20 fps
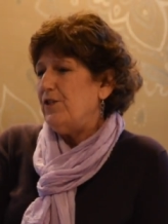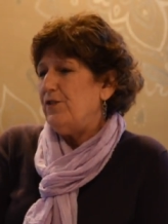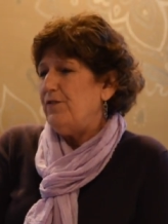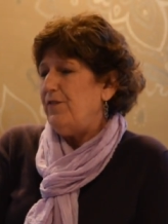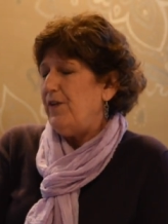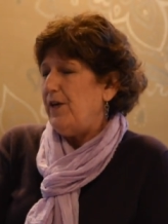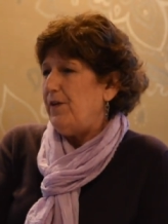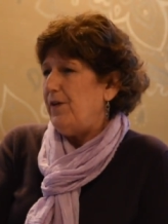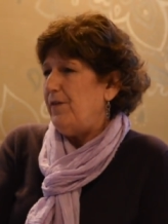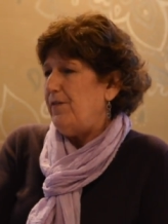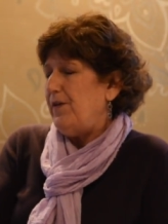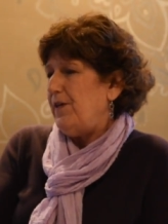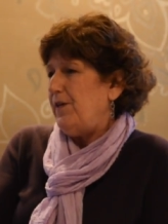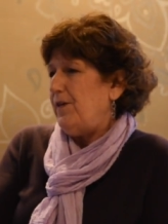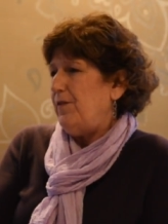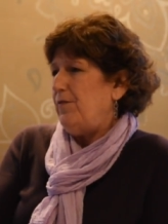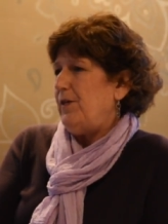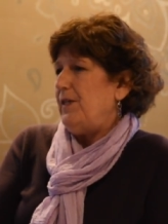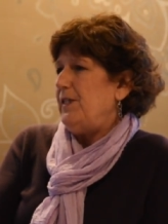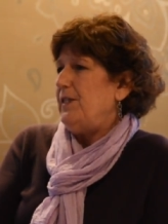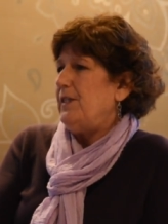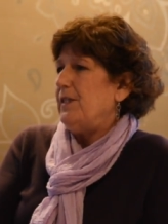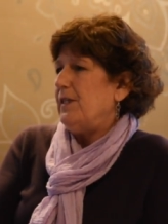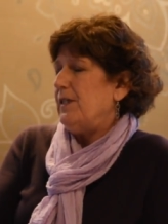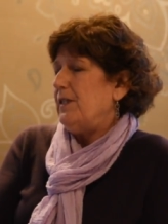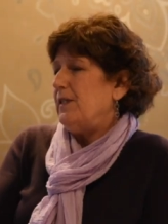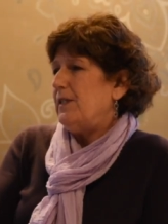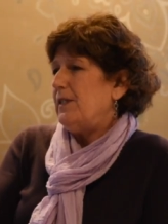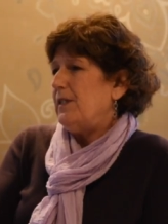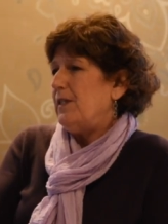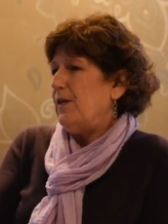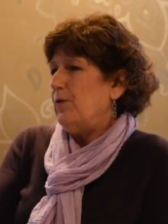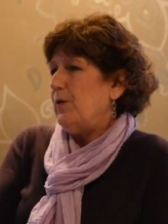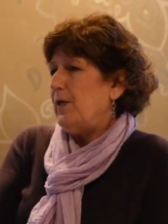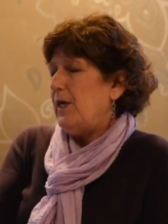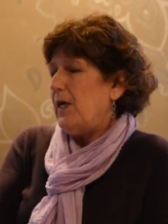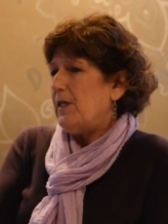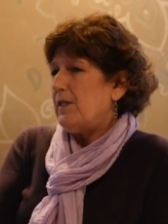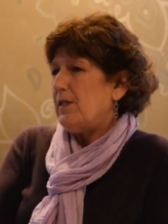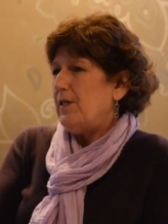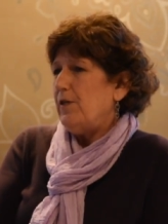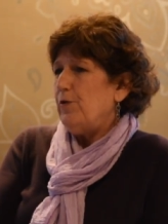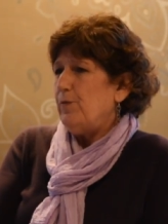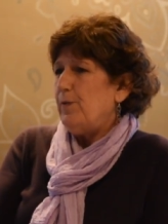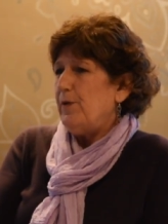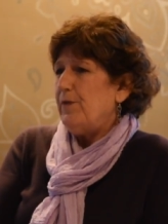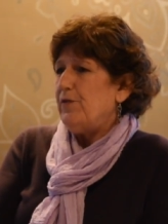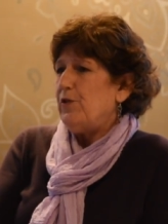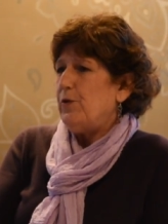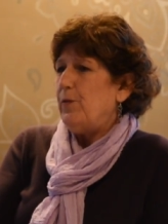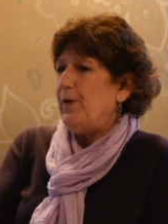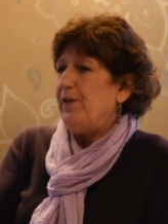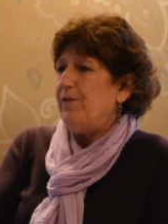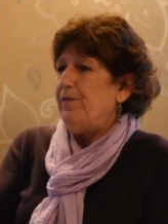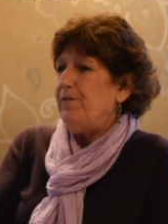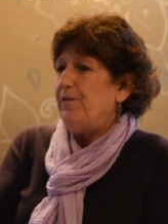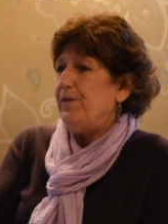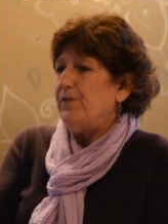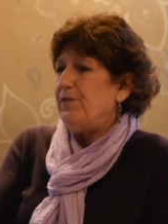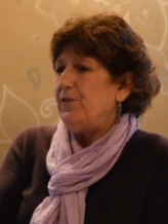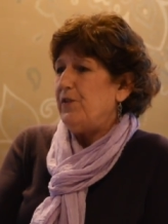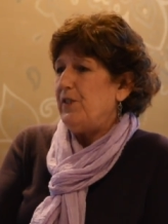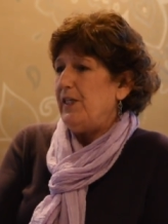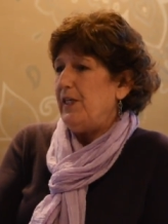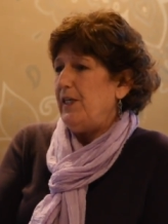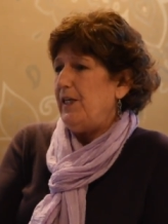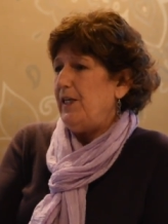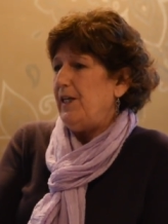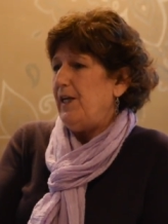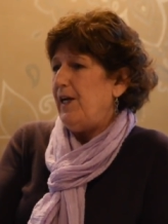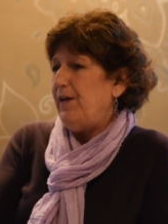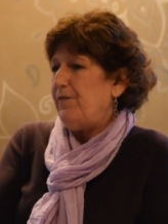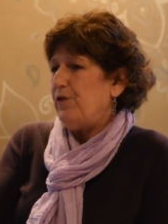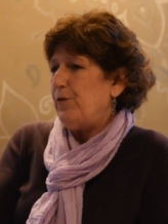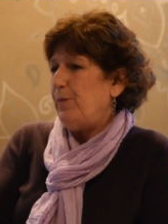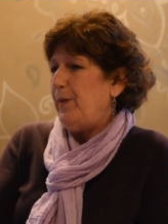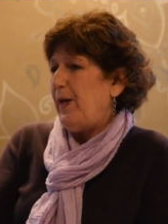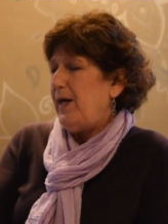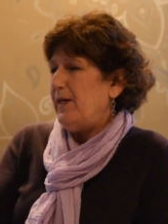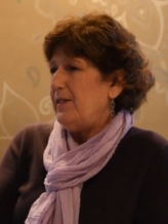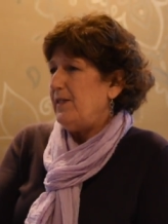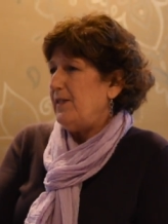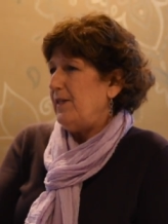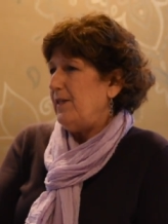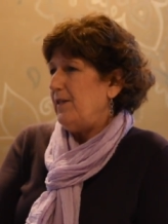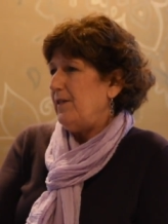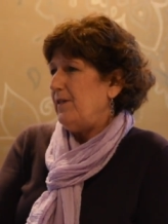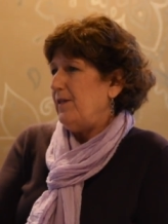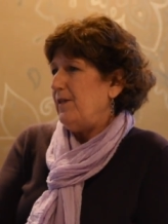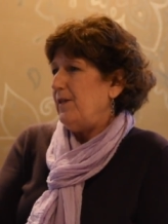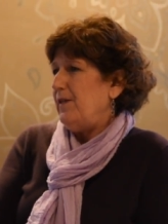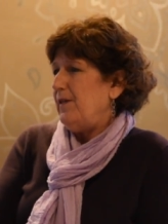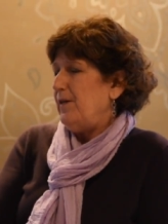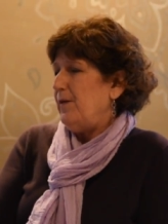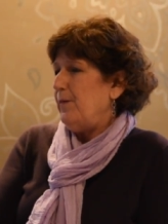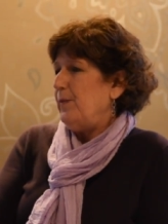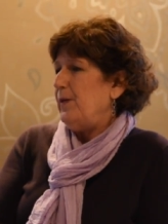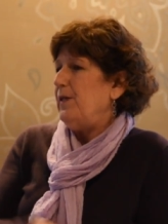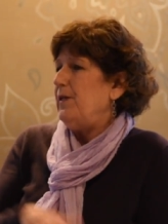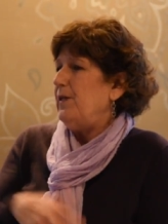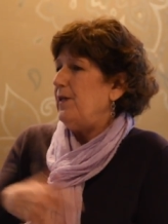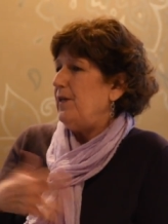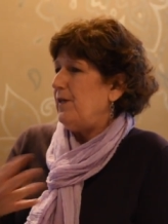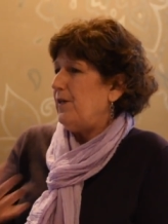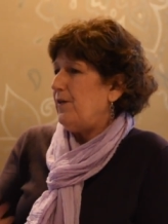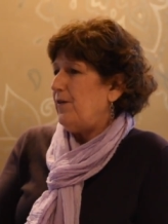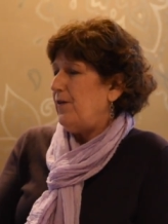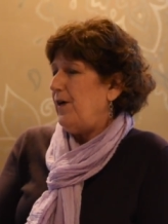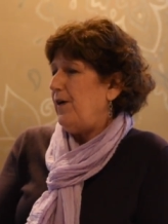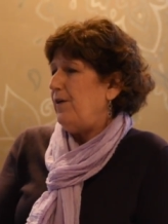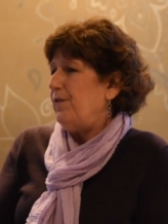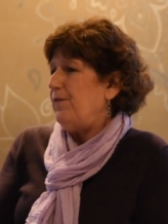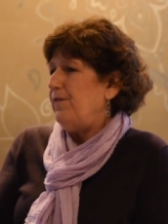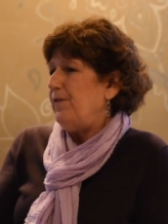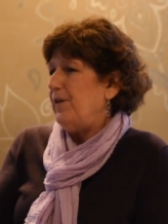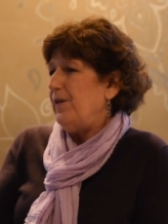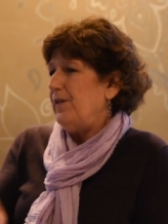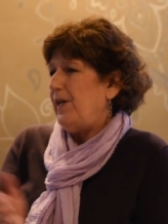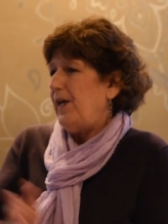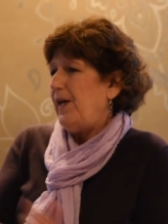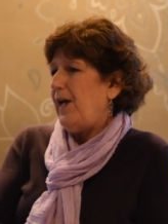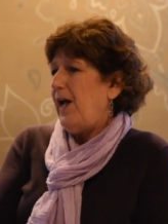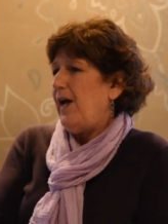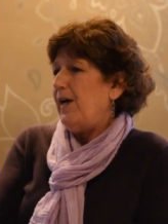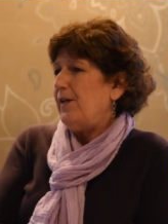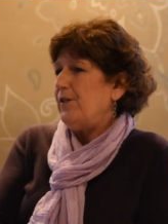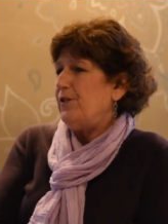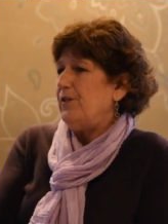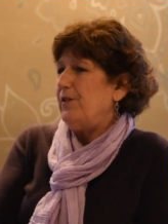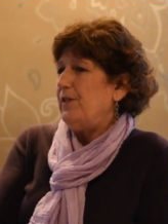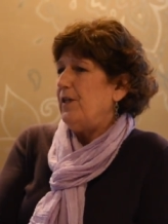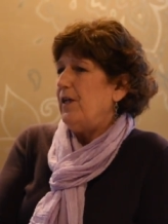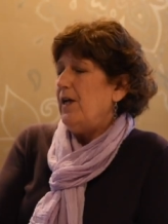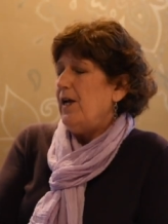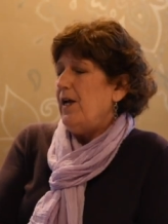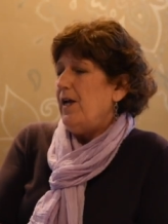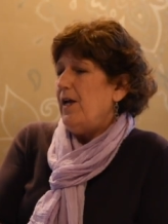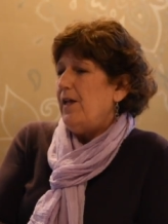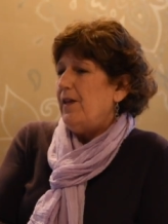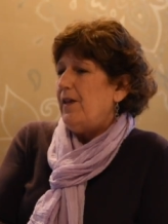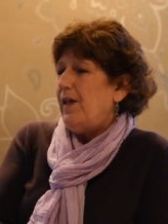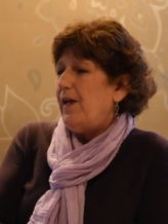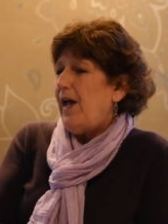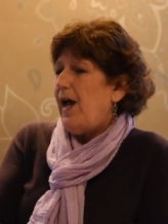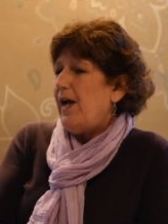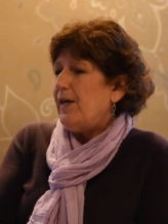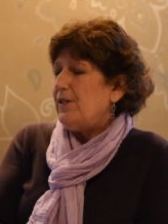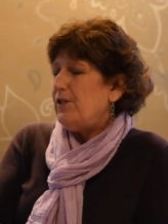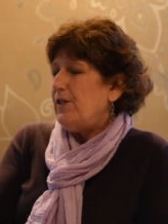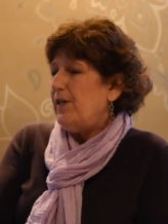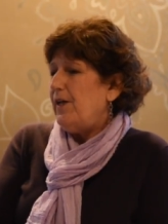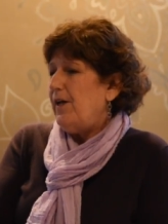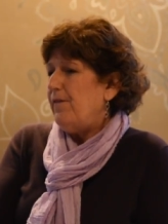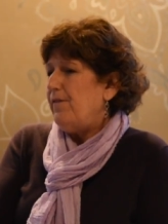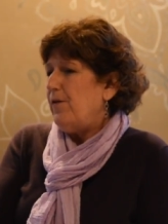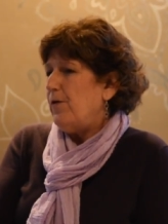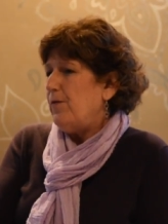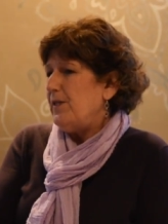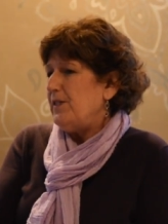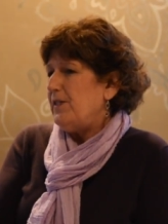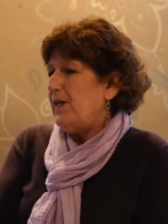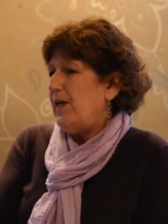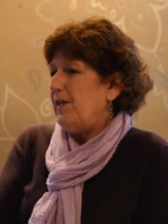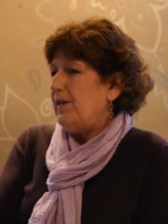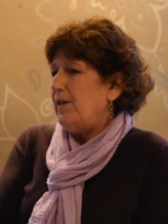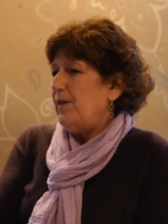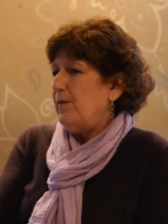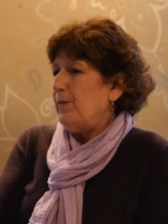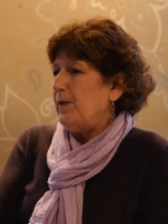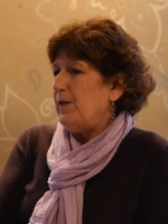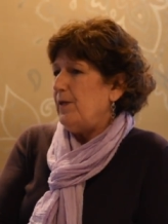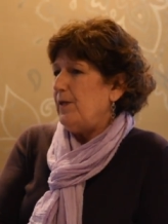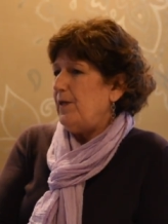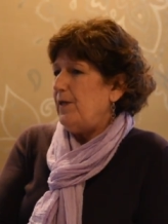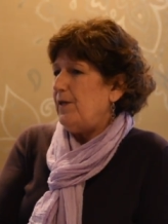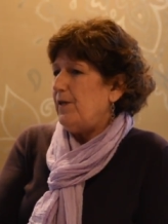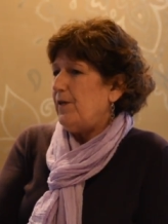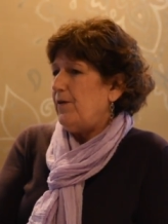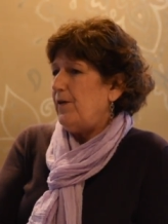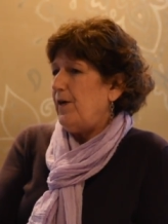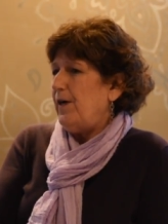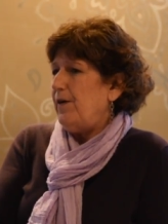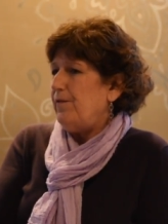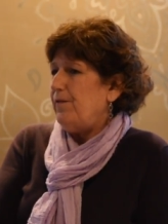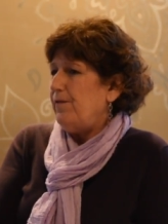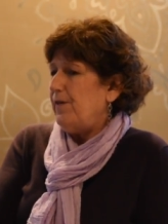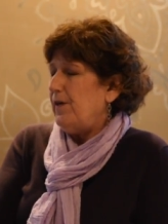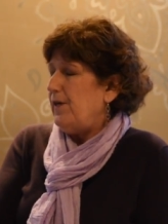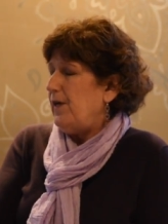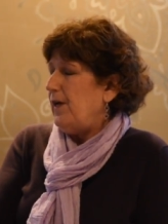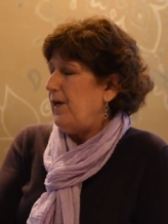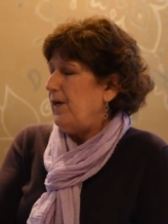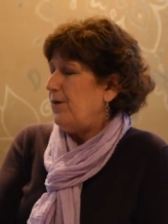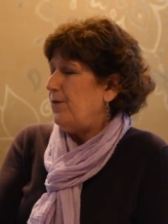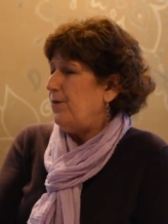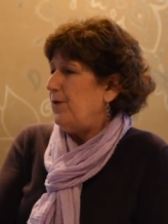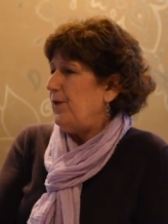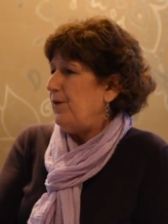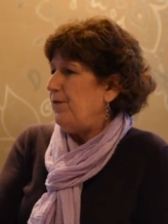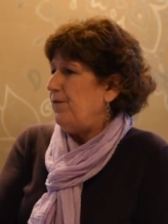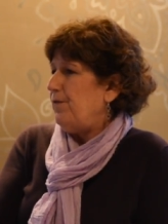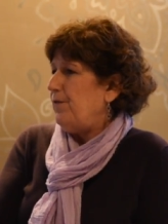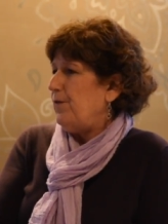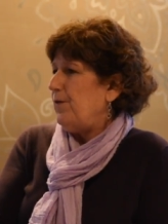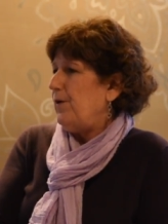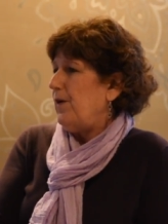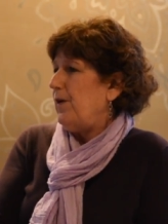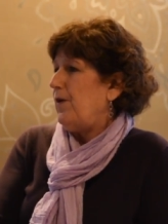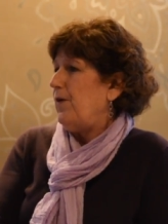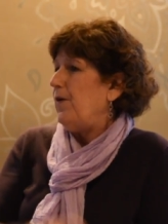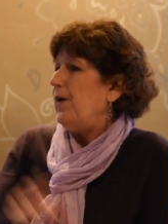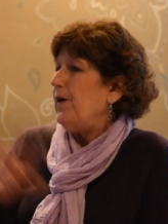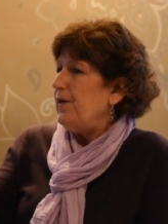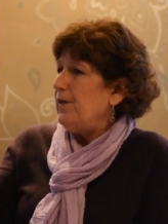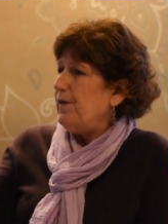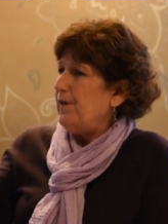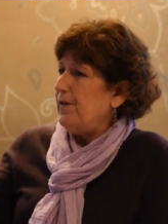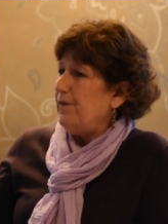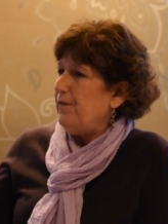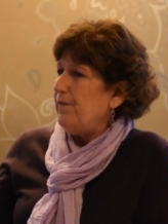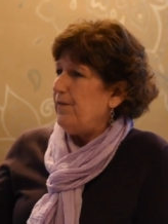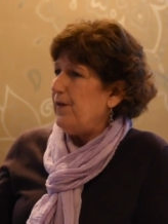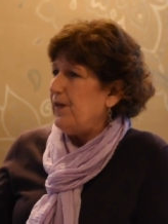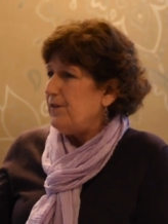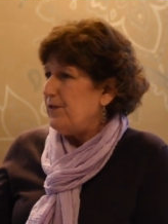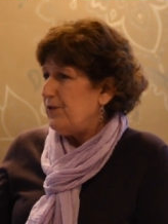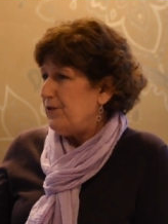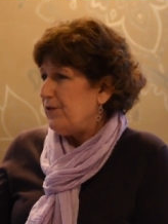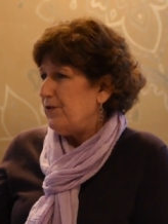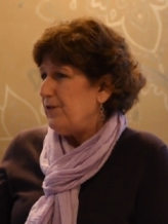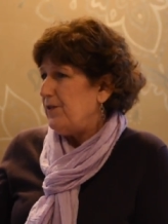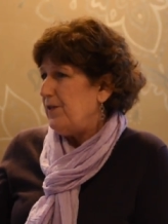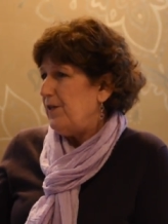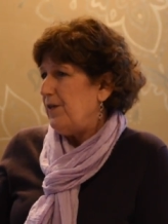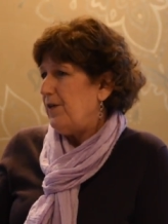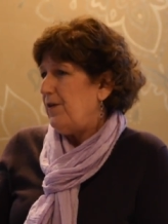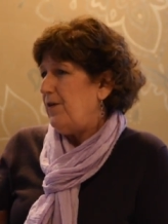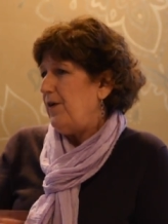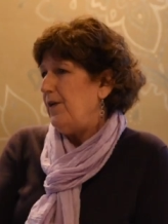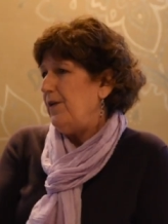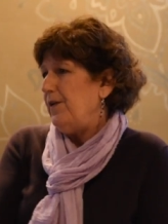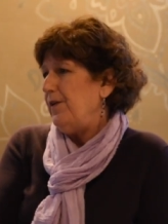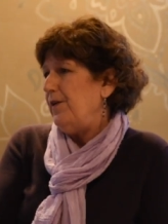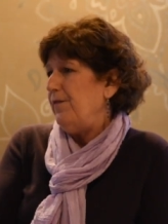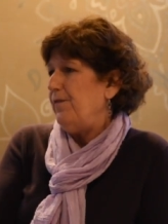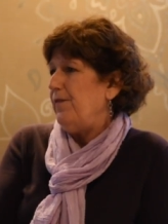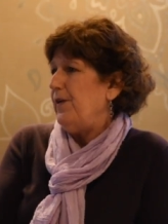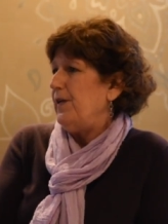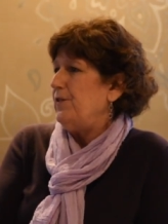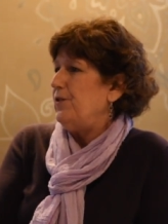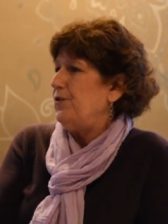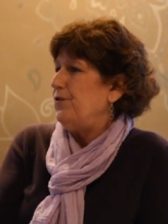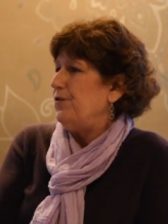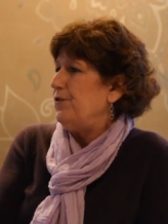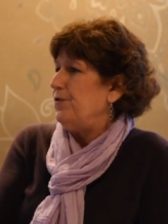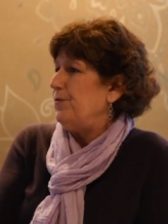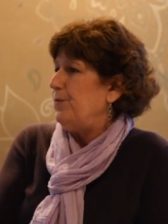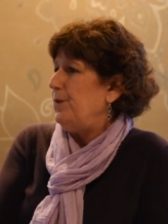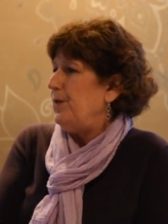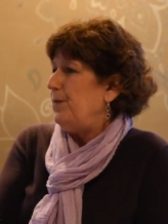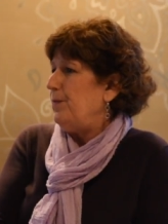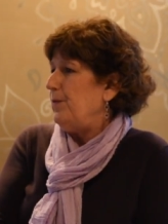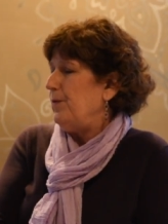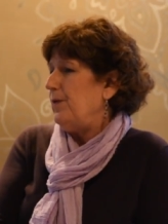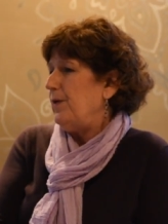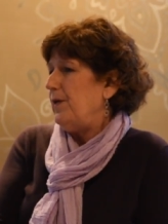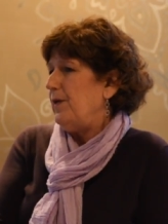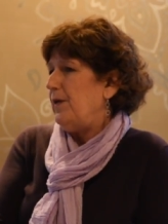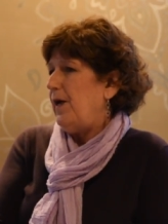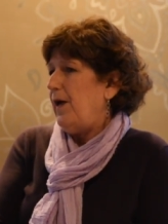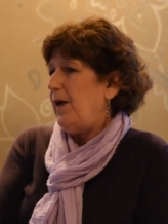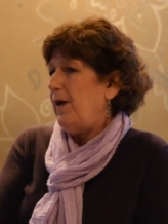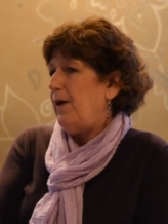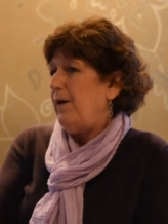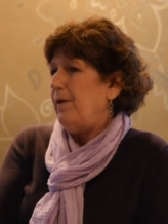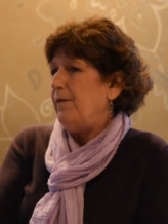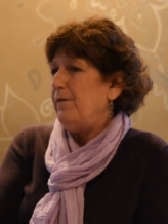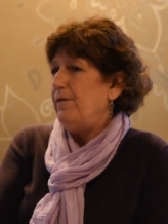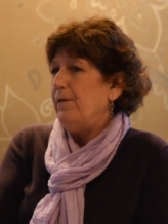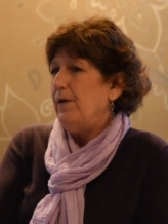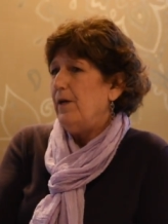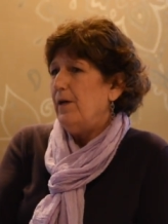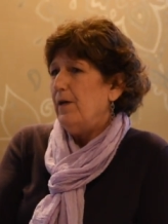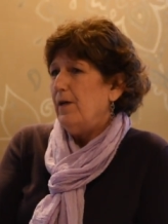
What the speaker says: just very, very recent, so in October of 2015, after passing the ability to crowdfund, they actually have always had the ability to crowdfund equity for accredited investors. And accredited investors are people that have